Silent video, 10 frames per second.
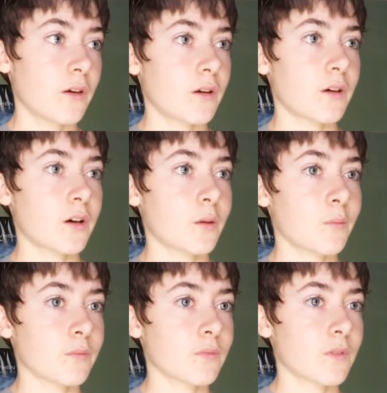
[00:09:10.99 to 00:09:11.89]
And
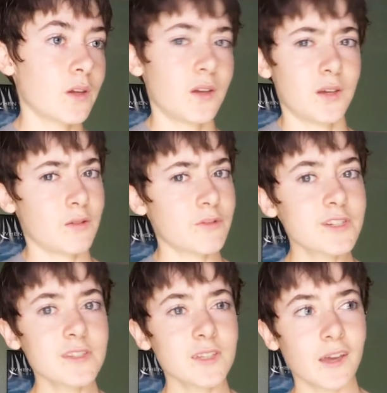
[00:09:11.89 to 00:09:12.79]

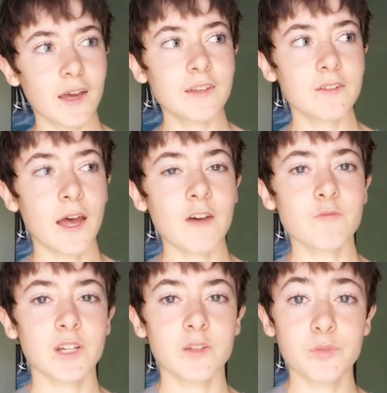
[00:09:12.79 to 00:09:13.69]
recently I had to have
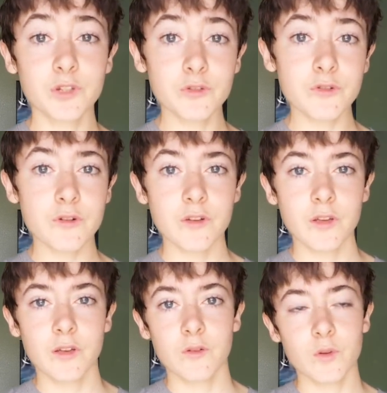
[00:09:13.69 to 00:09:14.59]
my computer
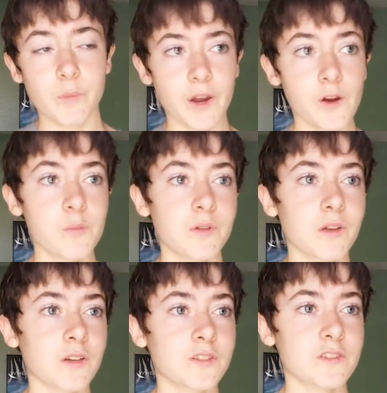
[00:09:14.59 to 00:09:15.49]
repaired
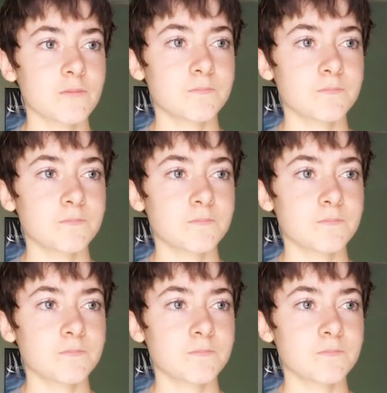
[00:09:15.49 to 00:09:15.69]
because